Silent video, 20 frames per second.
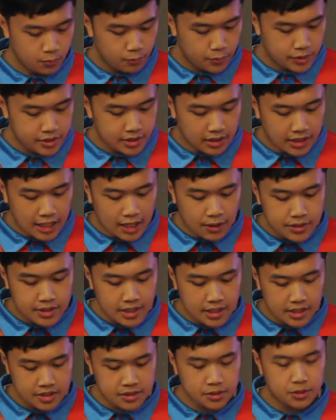which allows
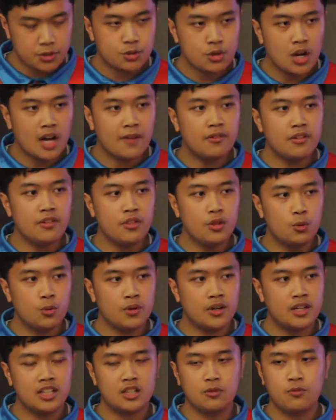us to travel the
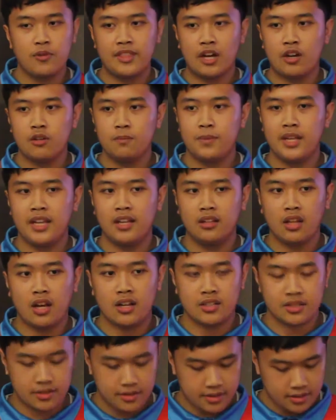world without being
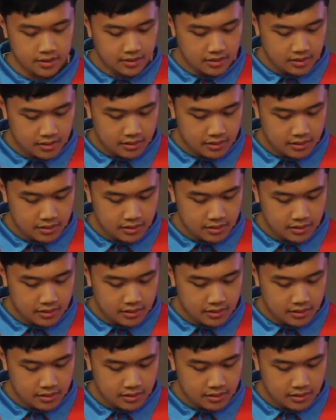lost.